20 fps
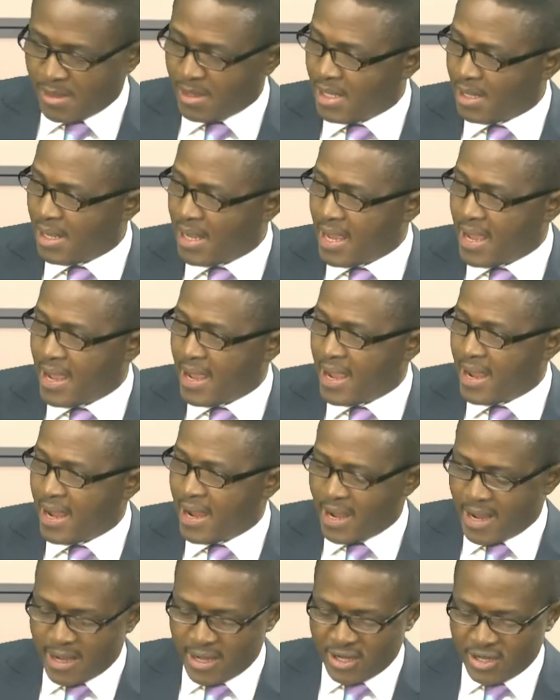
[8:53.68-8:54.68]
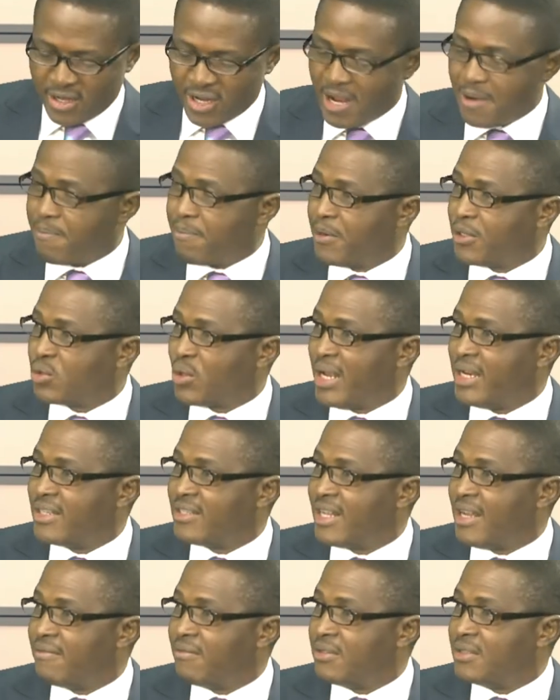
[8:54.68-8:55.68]
in April
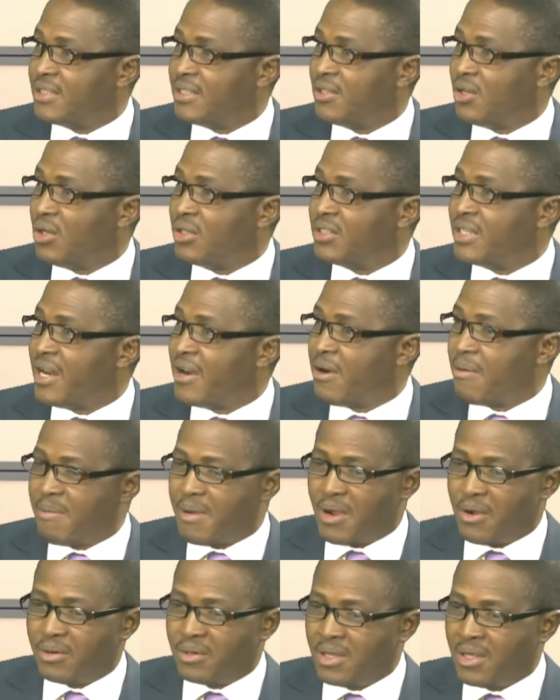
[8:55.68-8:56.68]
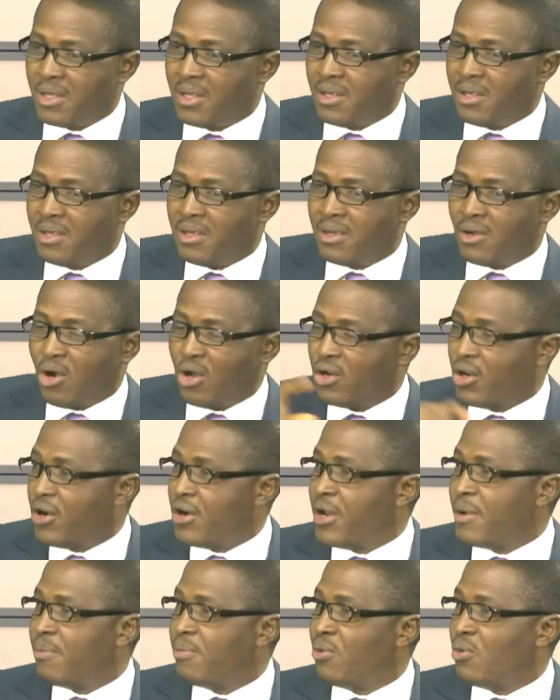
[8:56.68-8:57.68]
2017 or thereabout,
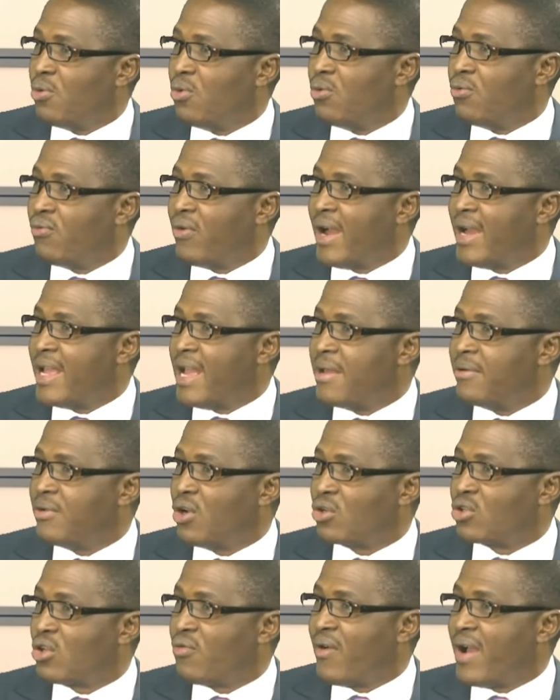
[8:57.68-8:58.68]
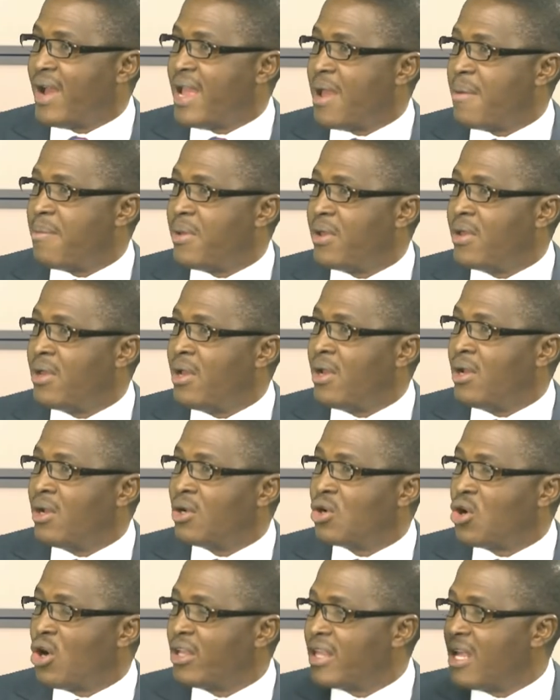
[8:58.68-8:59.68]
Honorable Dr. Fayemi
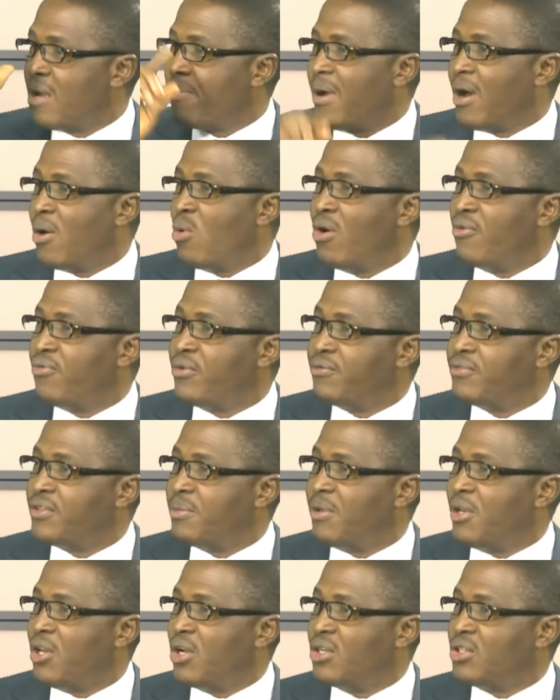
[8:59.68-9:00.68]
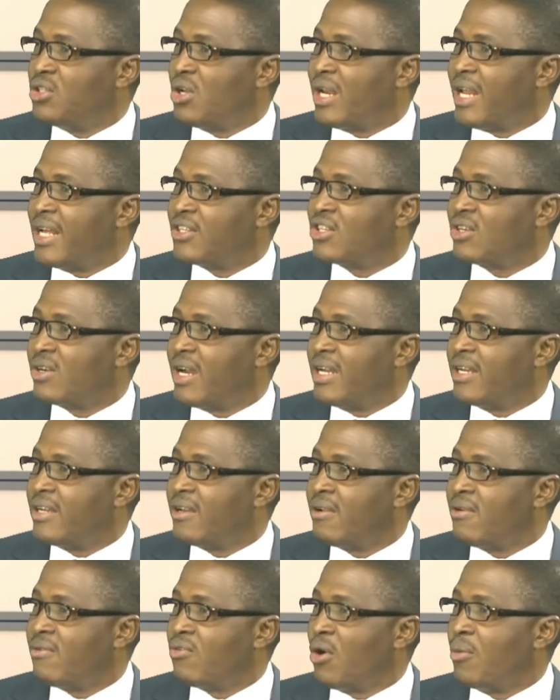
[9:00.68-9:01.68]
got about $150 million grant
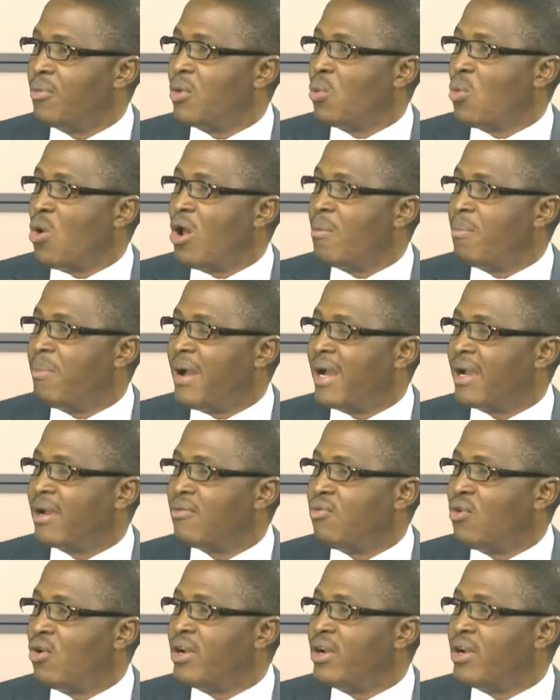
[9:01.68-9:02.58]
from the World Bank for